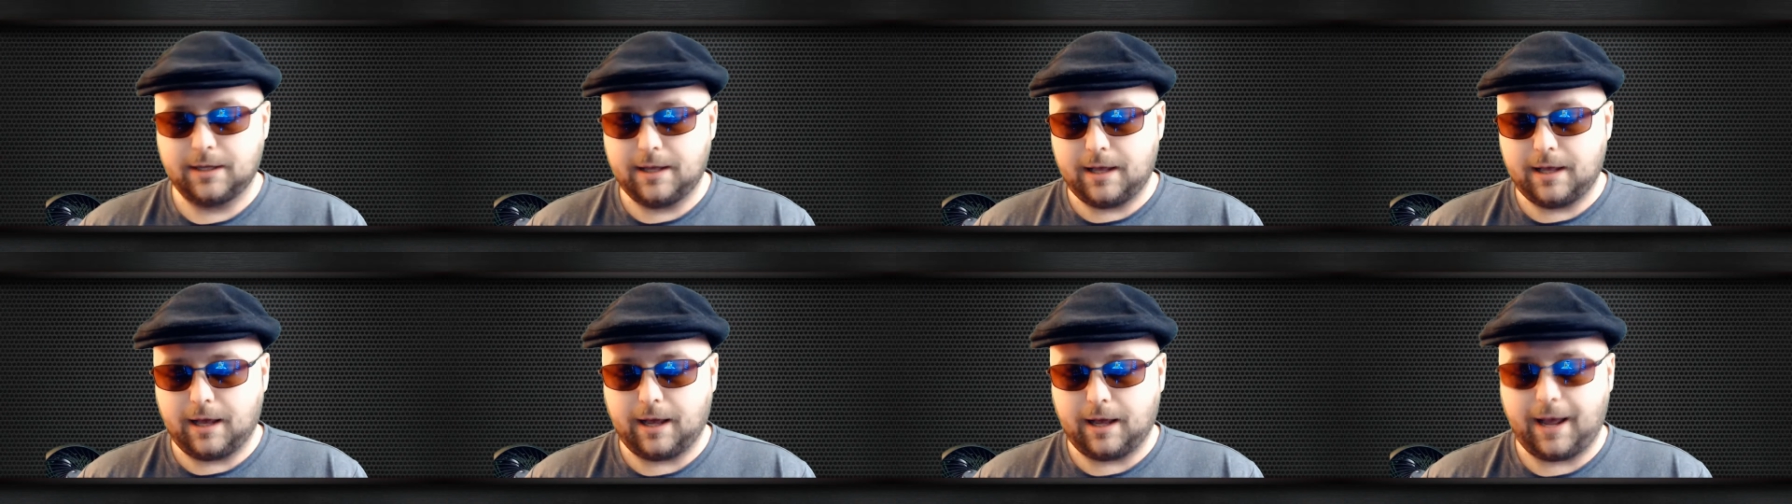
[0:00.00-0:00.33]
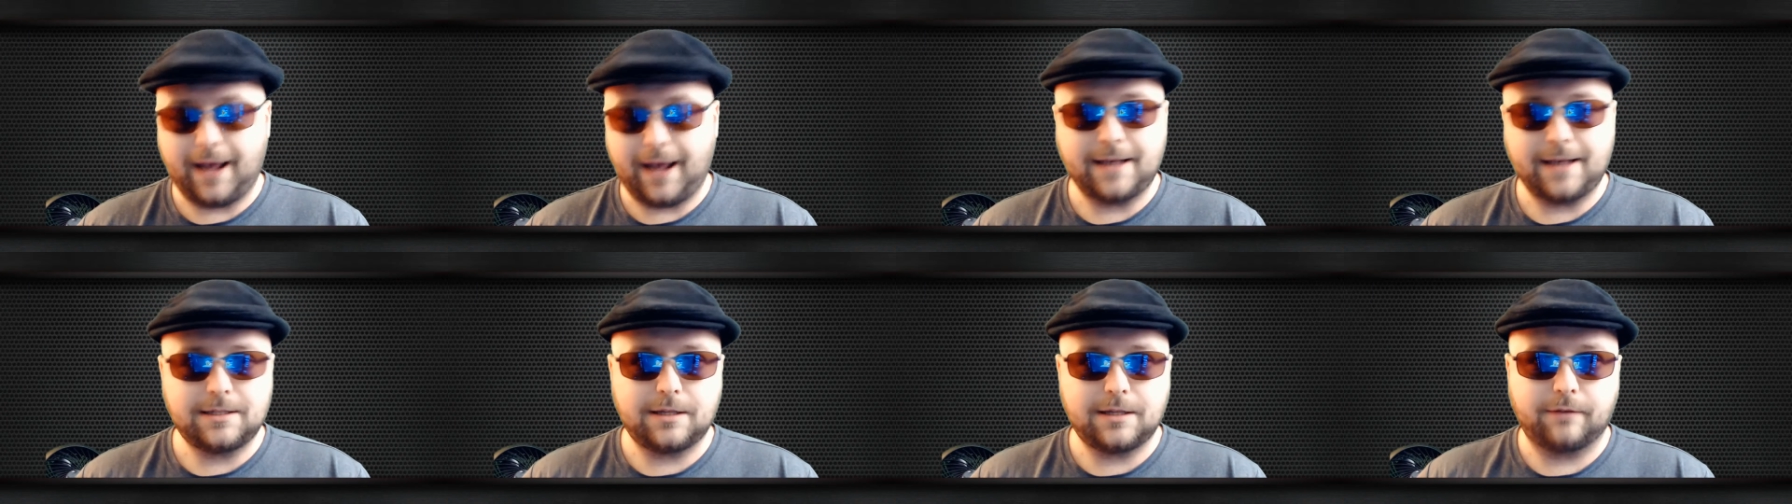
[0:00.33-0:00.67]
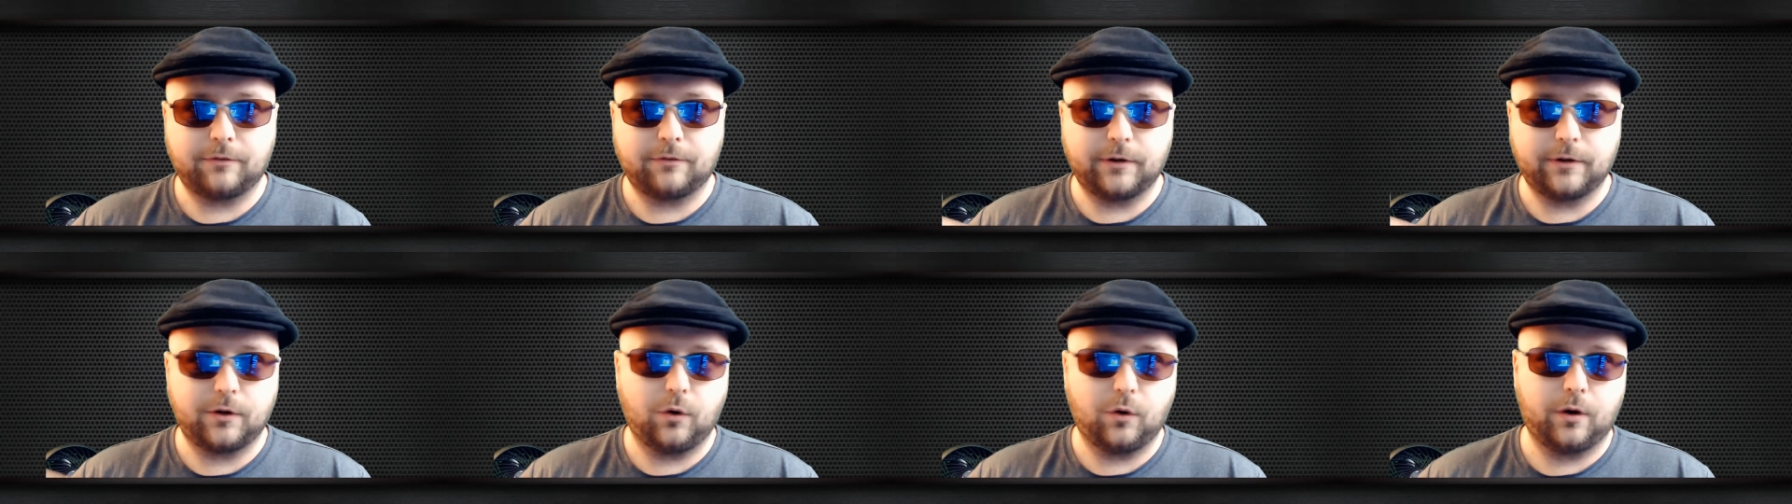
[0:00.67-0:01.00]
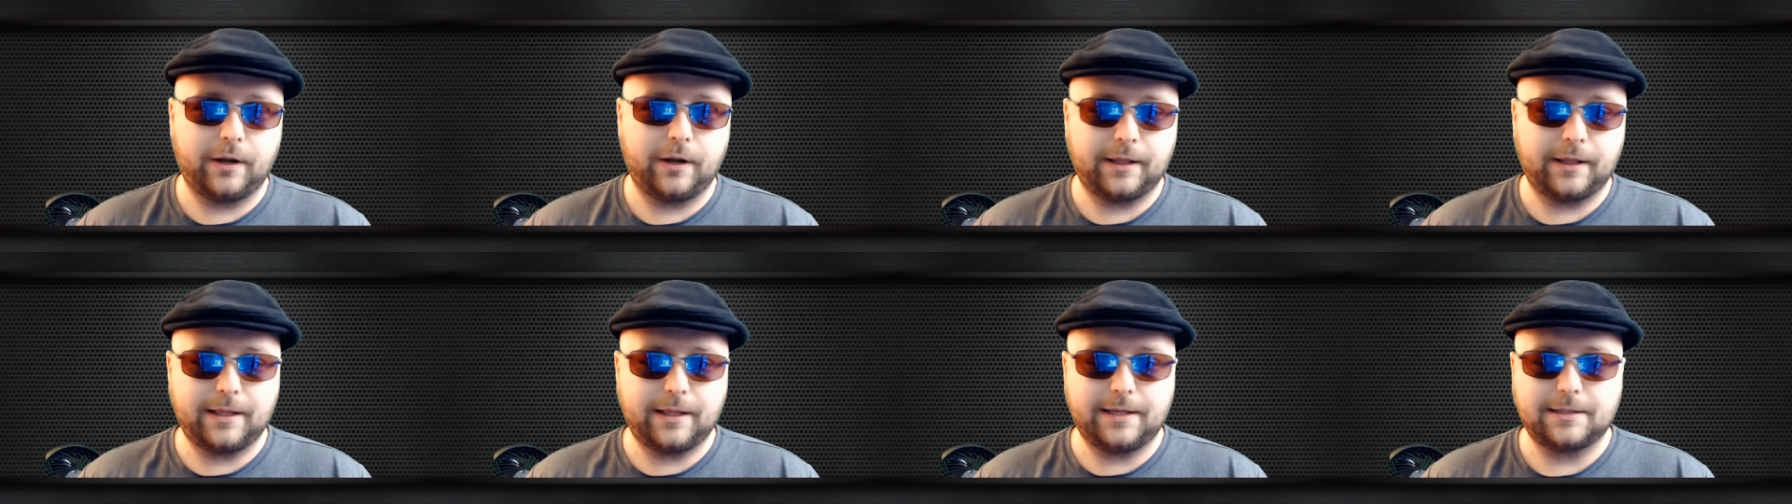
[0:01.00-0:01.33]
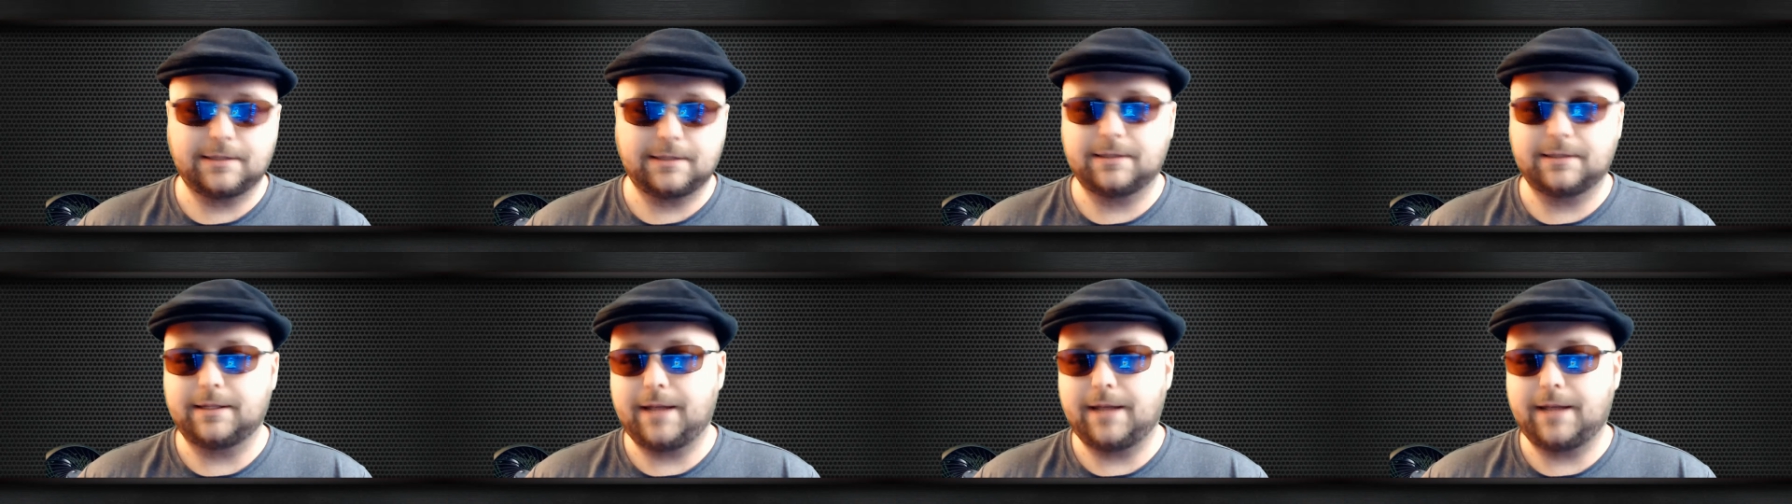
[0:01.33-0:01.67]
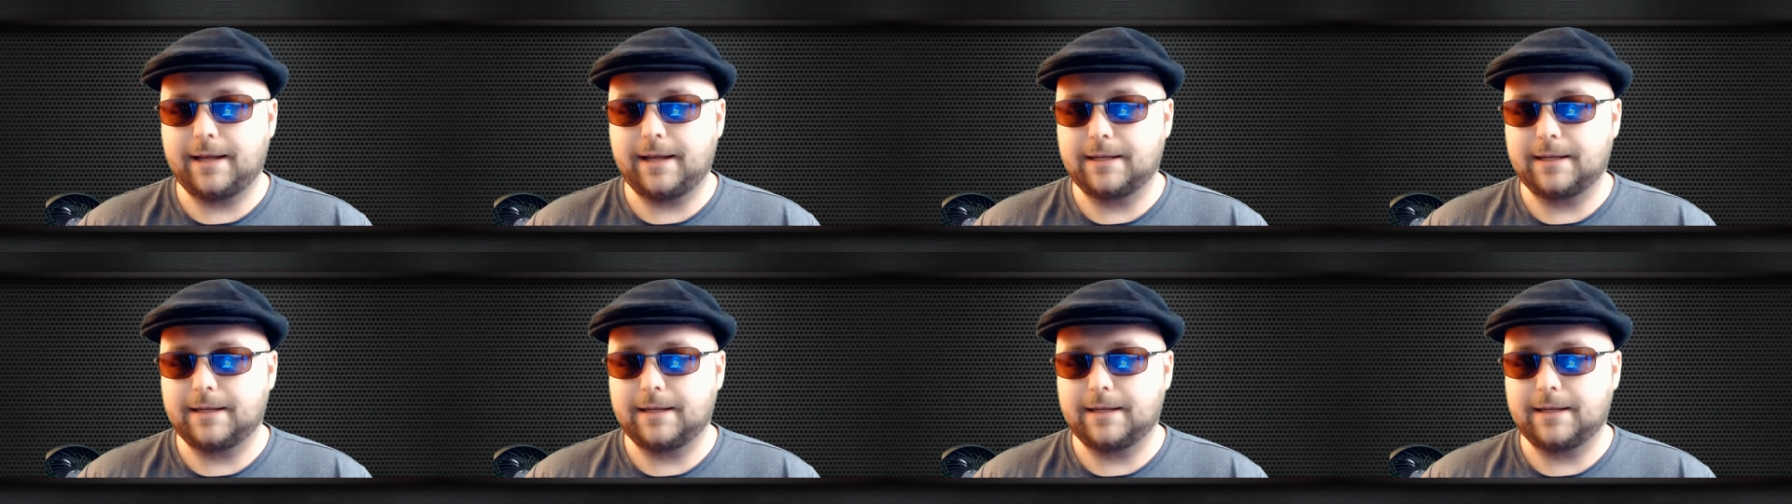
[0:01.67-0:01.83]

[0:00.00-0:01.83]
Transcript: As of recording this, today